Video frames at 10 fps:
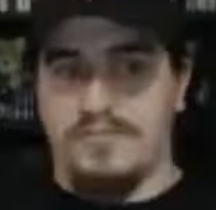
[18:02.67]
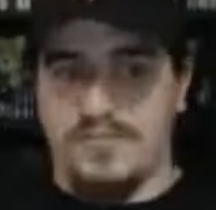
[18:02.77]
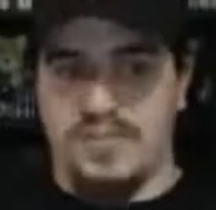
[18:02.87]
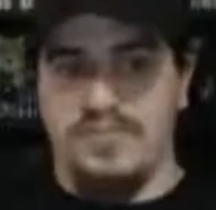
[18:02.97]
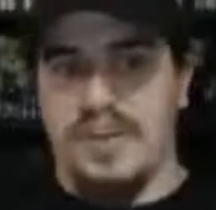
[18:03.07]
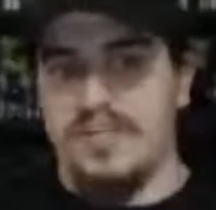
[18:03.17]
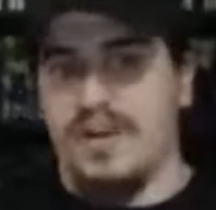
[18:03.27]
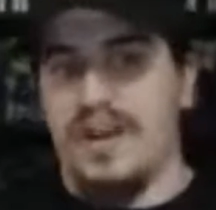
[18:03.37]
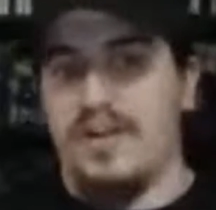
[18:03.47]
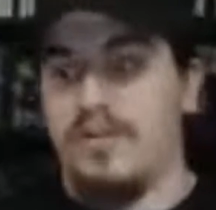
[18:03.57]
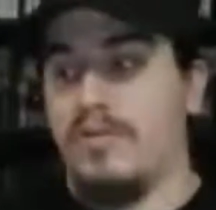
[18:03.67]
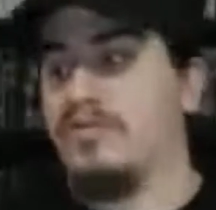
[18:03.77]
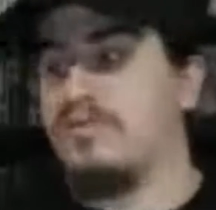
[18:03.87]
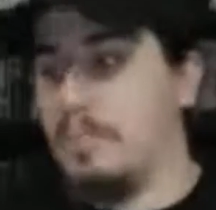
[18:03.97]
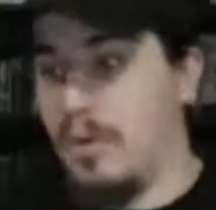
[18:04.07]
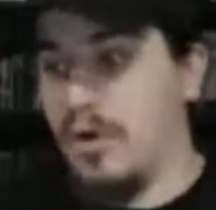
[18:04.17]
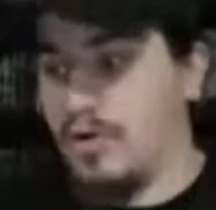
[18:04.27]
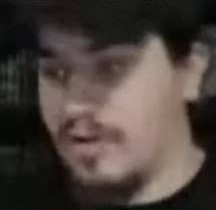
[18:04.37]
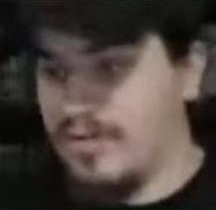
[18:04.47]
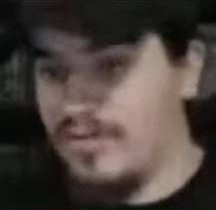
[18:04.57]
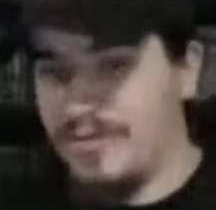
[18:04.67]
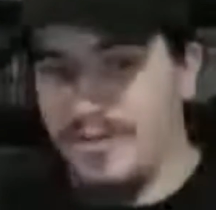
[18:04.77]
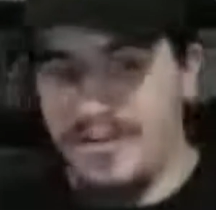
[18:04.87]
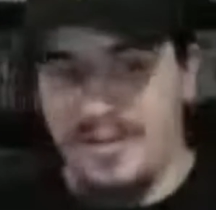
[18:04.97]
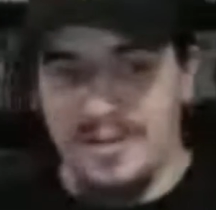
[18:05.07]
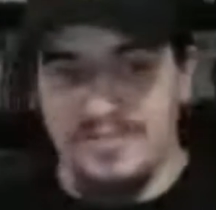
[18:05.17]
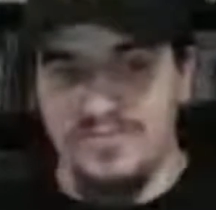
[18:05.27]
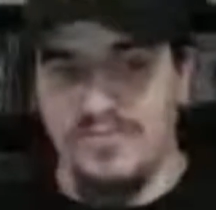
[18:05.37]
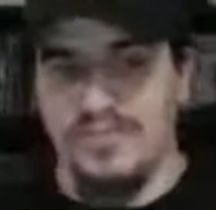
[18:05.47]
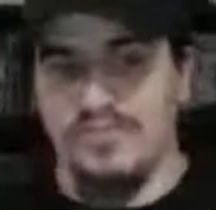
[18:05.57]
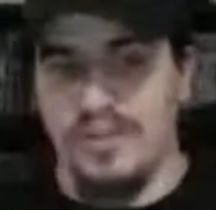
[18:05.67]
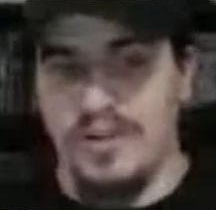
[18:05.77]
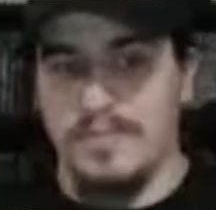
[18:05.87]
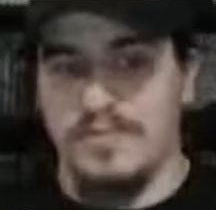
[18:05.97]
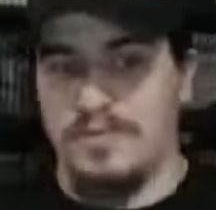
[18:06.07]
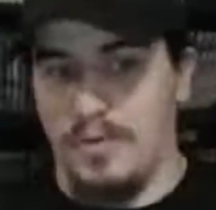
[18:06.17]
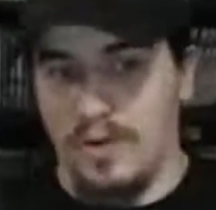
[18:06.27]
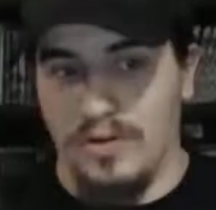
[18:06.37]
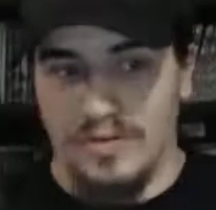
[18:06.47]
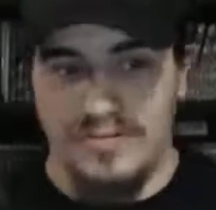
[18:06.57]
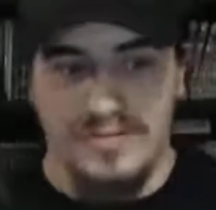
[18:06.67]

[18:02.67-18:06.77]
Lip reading: Just saying it right now. Spoilers. Just straight up spoilers.